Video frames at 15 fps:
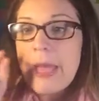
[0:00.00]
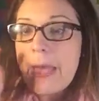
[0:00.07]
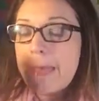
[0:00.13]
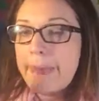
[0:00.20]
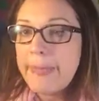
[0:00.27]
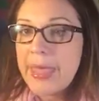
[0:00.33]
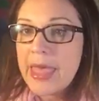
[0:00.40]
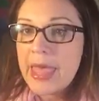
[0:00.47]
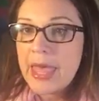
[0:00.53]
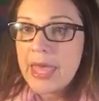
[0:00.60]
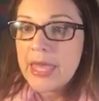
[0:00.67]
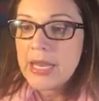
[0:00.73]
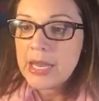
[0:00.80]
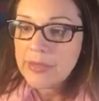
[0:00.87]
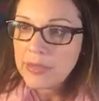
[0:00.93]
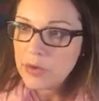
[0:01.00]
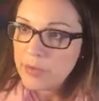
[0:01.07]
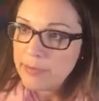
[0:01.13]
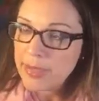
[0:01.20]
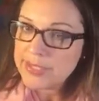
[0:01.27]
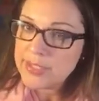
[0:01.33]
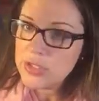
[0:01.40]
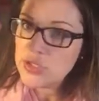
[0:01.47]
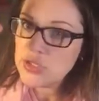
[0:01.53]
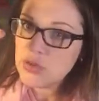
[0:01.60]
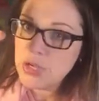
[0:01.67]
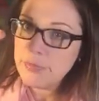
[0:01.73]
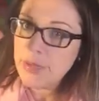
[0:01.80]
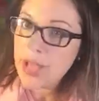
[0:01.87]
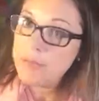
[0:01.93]
and then a little message
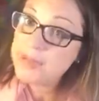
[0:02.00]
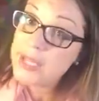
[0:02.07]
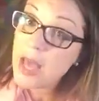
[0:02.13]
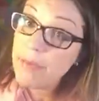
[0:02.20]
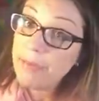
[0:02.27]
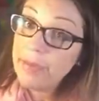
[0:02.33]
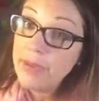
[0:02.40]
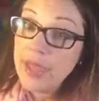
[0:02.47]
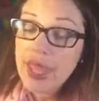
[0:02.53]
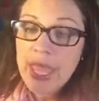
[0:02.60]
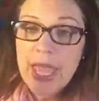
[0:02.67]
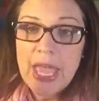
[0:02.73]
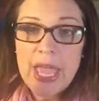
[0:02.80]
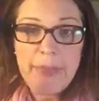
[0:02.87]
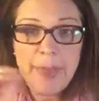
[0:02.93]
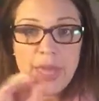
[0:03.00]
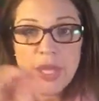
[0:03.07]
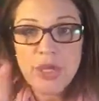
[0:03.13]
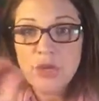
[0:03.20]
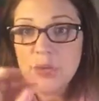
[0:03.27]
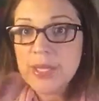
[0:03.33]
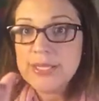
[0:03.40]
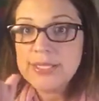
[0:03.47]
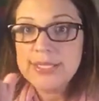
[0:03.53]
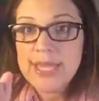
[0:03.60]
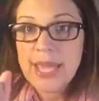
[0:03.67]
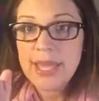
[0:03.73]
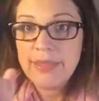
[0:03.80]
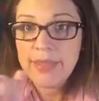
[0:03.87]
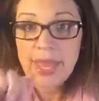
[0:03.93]
screen pops up, and then you can
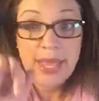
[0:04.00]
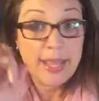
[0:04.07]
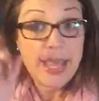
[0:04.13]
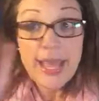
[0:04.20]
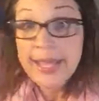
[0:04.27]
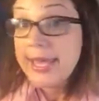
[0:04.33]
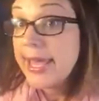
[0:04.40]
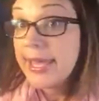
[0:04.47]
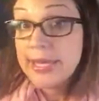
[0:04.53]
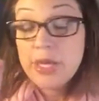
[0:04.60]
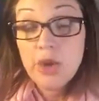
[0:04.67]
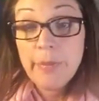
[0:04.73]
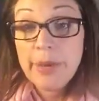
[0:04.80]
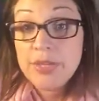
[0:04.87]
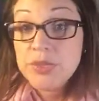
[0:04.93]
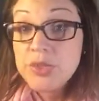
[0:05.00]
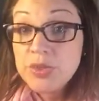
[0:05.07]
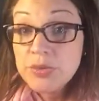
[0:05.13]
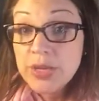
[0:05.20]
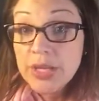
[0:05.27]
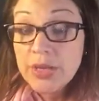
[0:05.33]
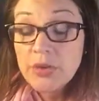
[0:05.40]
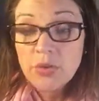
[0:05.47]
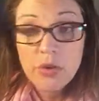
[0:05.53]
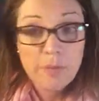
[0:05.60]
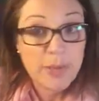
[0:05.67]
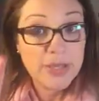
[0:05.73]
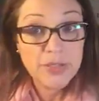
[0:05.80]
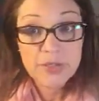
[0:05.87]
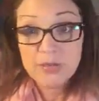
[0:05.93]
say like, I can't hear my student, or
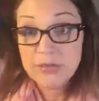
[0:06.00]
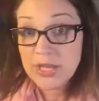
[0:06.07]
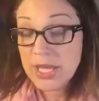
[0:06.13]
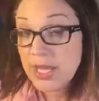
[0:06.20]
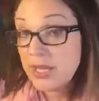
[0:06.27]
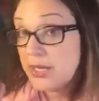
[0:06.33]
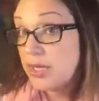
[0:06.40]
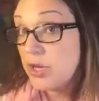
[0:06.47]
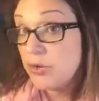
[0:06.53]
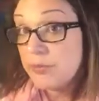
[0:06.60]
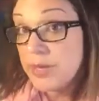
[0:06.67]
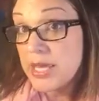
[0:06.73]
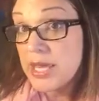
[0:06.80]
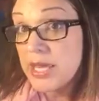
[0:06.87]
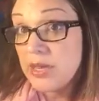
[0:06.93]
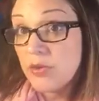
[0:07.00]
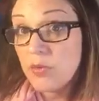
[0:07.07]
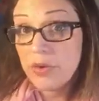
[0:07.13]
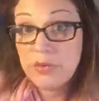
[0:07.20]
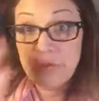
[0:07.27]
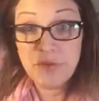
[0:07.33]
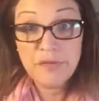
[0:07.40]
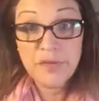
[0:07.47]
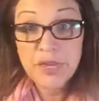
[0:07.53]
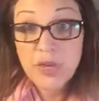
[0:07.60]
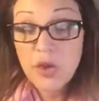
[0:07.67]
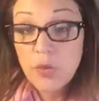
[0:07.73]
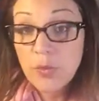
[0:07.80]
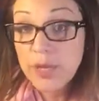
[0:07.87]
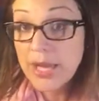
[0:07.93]
my student can't hear me, or their
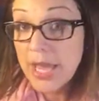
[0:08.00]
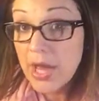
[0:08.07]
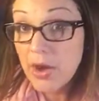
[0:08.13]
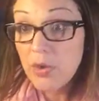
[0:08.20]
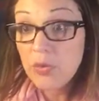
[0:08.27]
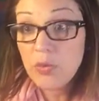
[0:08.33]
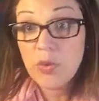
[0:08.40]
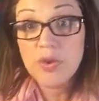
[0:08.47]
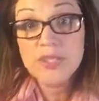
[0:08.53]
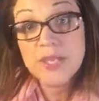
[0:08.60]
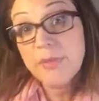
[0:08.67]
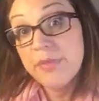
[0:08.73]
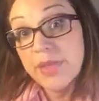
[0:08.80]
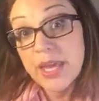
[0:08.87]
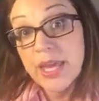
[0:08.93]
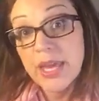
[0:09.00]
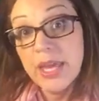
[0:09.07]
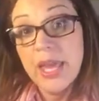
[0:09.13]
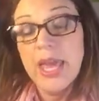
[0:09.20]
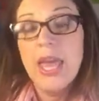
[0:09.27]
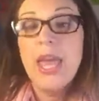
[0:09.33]
video went out, or something.